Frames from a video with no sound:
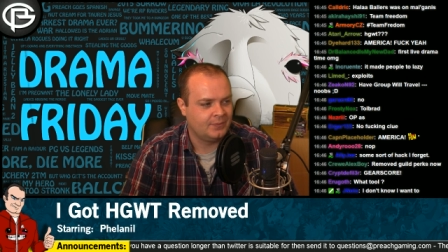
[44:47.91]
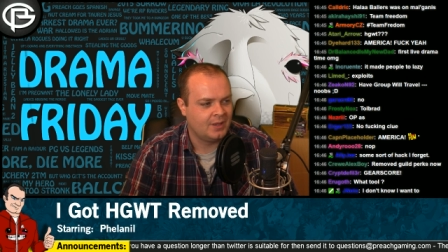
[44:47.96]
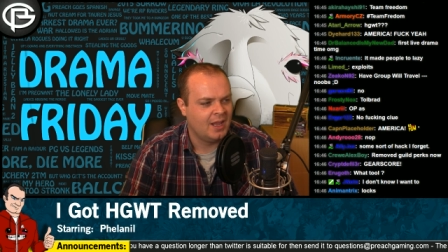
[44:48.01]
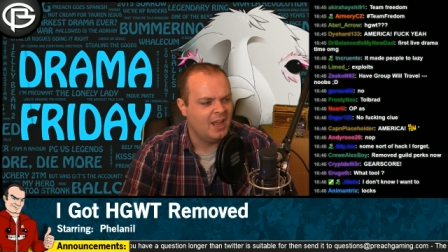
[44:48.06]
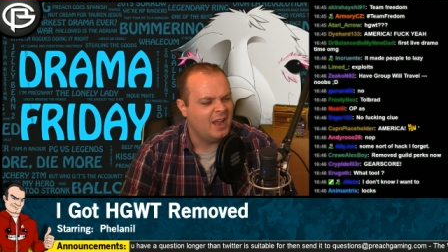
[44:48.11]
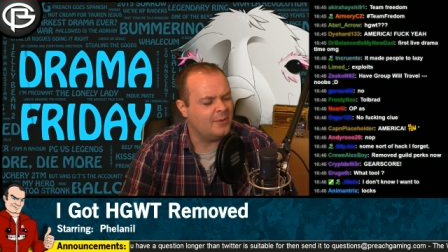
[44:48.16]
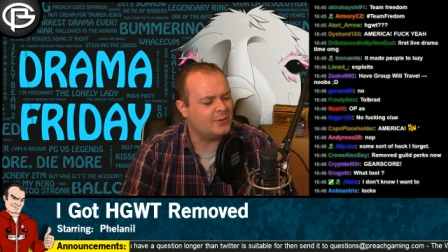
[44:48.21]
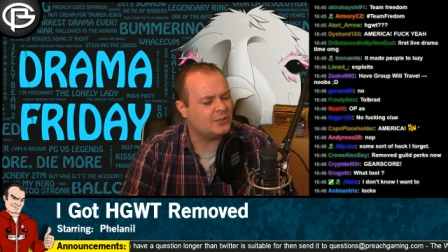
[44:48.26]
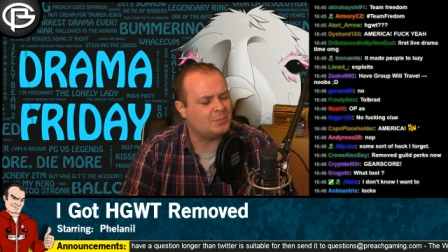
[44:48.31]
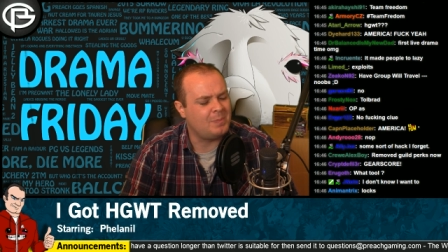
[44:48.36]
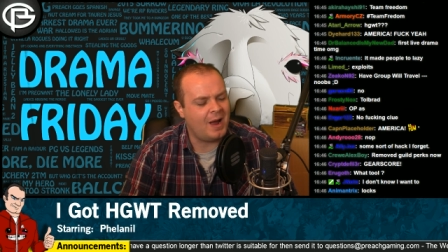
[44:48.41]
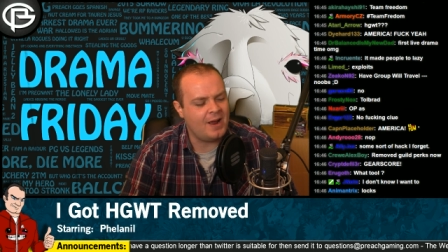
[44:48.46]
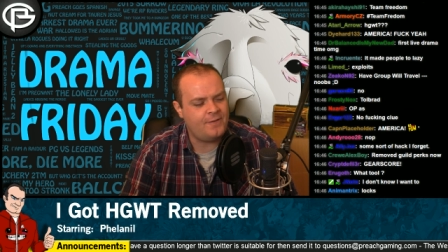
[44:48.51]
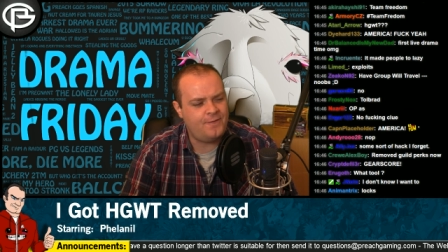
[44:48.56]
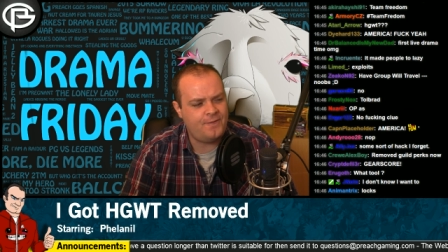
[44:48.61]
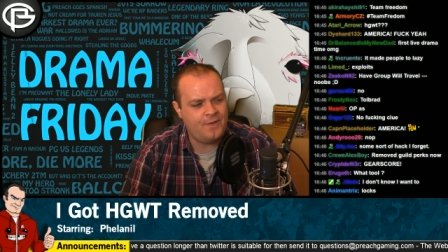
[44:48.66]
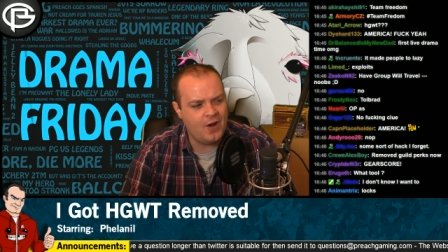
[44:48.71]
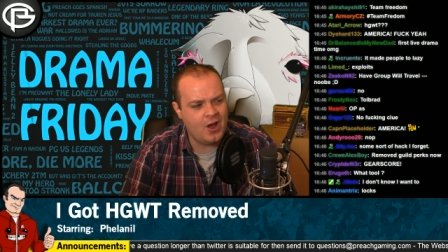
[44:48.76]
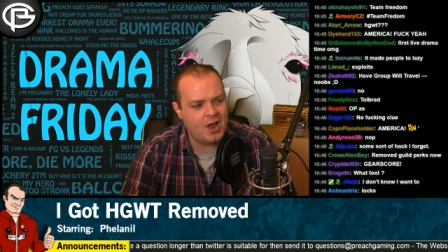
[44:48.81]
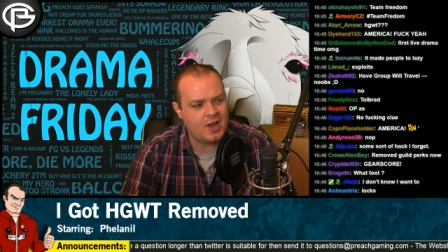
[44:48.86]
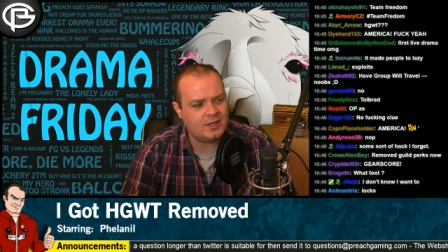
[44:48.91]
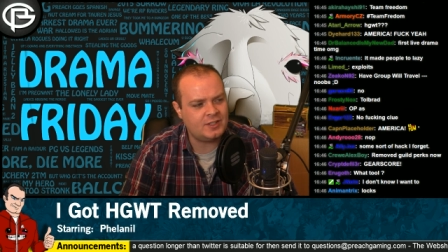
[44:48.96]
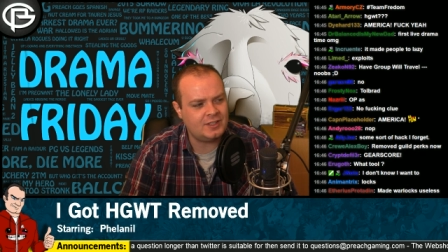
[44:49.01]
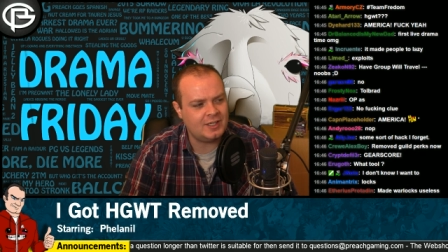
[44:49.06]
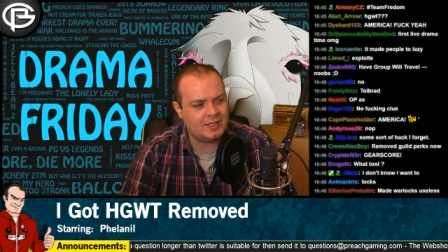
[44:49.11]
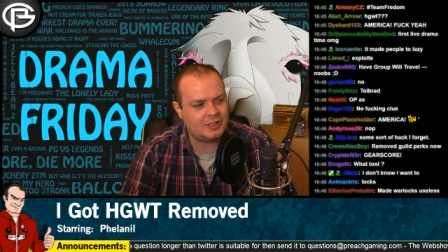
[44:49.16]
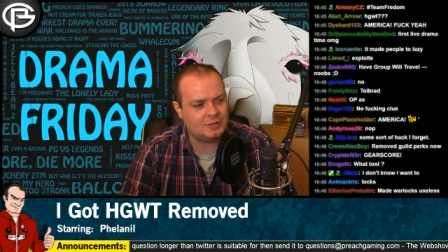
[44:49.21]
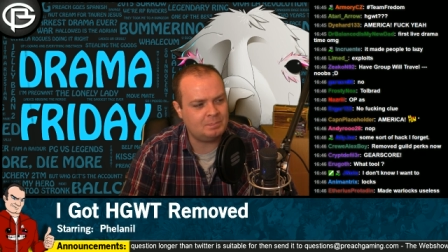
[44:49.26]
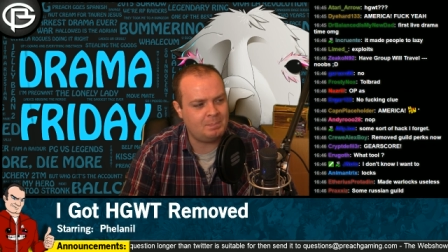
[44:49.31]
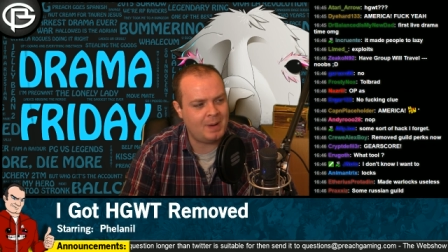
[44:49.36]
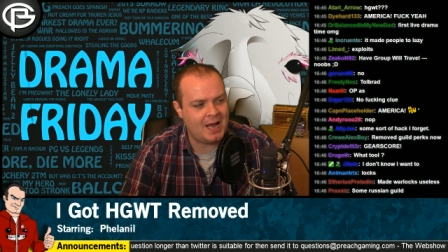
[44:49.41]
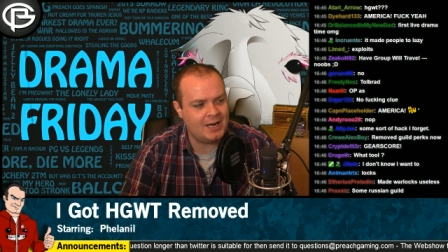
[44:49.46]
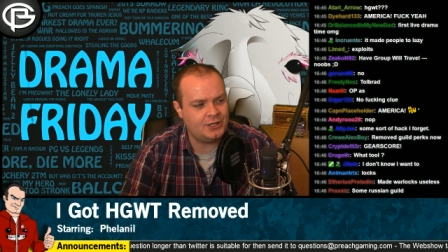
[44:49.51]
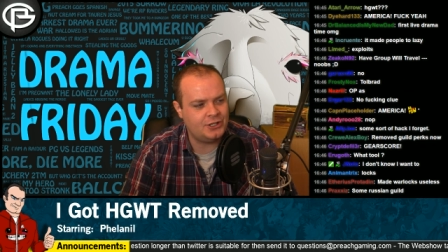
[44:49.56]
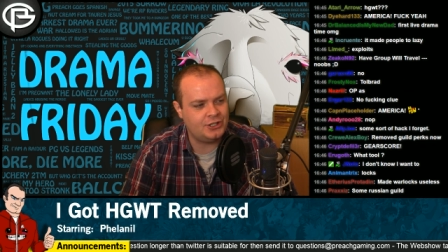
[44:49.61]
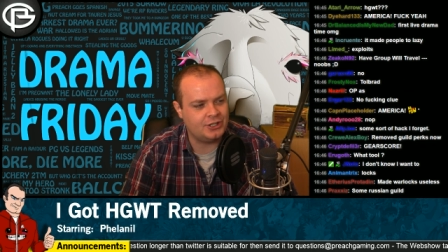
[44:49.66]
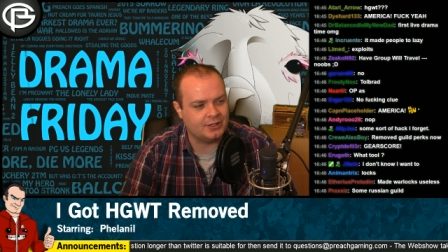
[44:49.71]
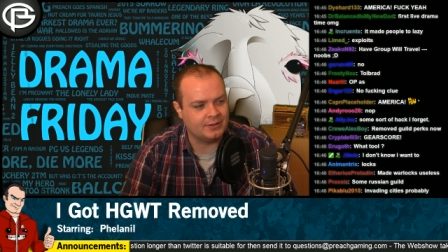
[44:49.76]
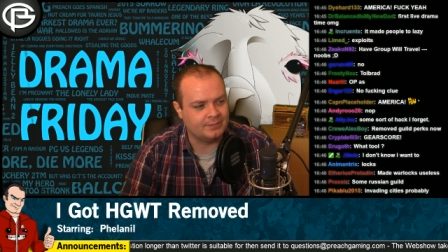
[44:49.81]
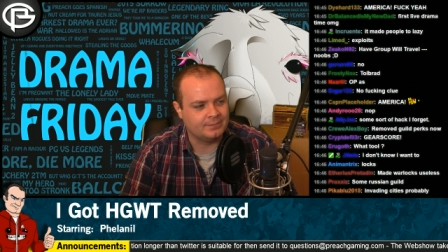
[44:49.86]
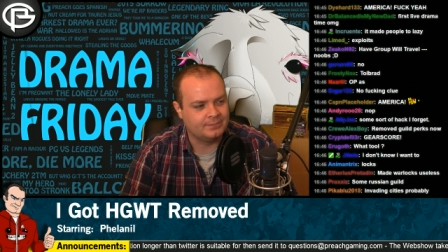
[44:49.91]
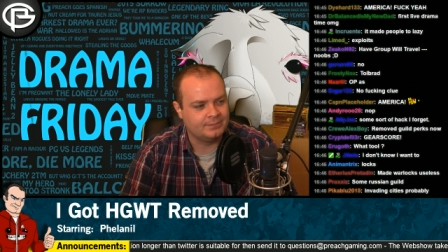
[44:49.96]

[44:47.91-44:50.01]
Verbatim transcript: It was my first expansion.